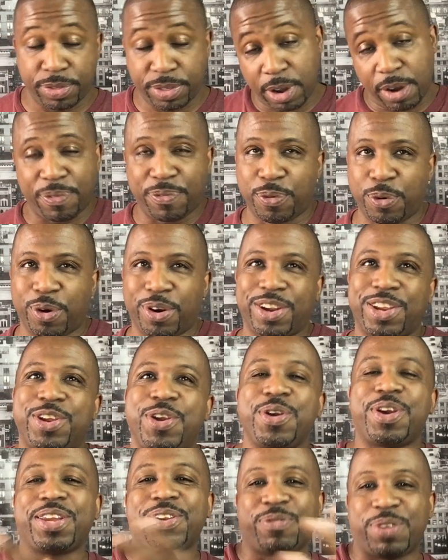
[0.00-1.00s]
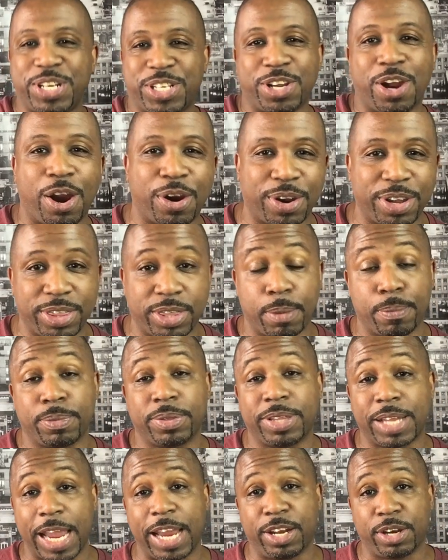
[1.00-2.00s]
Therefore, you can retarget
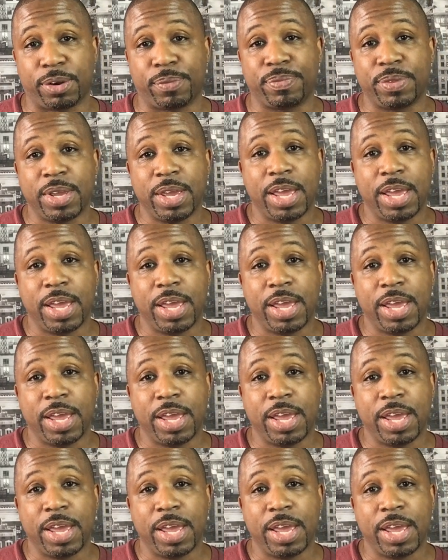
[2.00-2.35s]
them later.